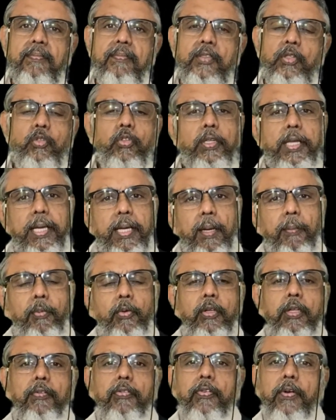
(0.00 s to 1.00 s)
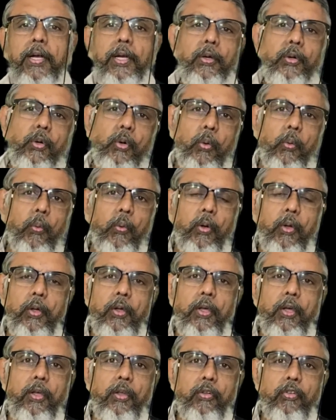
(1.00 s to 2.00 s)
So they come to the front row.
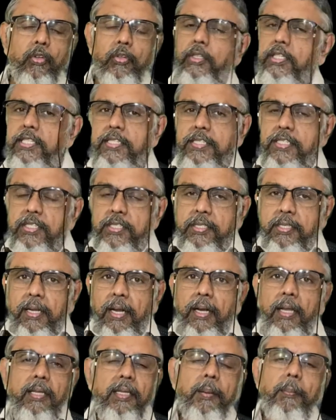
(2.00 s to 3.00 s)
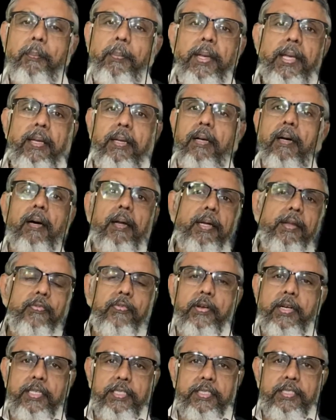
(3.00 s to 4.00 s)
So this is another big
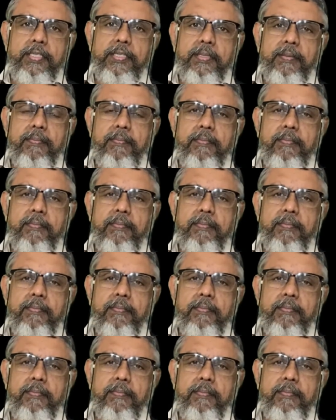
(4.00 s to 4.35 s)
difference.